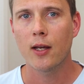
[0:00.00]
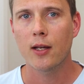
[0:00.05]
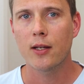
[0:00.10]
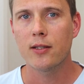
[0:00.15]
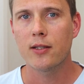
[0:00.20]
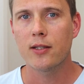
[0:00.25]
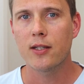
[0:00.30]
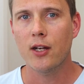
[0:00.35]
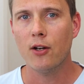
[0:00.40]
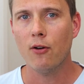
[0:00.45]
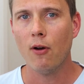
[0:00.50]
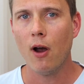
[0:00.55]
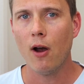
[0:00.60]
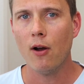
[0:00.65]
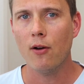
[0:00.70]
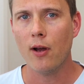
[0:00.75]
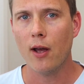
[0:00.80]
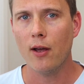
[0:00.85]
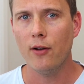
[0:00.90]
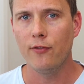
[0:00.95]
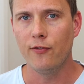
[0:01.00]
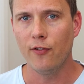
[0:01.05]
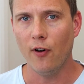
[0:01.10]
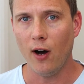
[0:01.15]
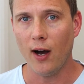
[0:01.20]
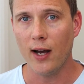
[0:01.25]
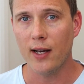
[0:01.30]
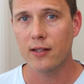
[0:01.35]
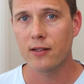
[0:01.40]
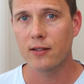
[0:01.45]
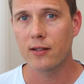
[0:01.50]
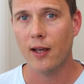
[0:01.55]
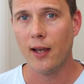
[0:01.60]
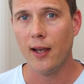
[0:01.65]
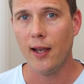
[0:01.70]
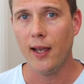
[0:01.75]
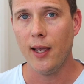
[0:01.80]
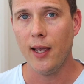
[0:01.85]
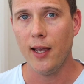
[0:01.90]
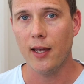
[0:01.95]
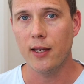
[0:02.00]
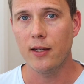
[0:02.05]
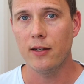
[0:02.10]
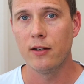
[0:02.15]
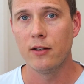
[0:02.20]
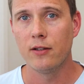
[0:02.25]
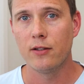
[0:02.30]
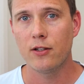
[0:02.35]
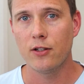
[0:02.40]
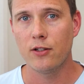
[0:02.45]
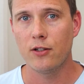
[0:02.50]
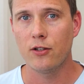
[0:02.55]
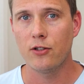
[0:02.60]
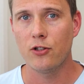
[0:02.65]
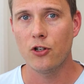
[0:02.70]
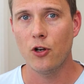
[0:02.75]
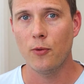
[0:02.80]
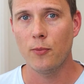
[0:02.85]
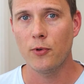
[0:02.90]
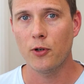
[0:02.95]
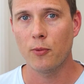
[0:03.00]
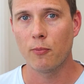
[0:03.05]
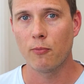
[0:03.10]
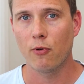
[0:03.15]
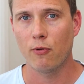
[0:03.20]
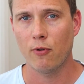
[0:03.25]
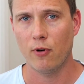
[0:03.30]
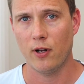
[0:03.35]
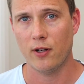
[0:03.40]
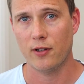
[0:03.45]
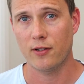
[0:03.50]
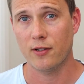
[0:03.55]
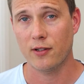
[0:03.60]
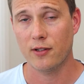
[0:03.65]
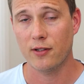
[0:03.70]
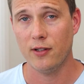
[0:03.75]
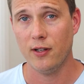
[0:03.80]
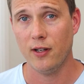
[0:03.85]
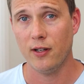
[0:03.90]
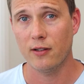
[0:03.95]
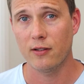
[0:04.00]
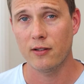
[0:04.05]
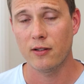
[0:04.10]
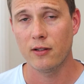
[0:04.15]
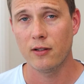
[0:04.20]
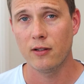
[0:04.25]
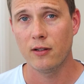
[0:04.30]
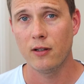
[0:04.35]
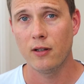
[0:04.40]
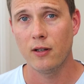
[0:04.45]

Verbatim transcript: consider our advice ahead to determine your product success.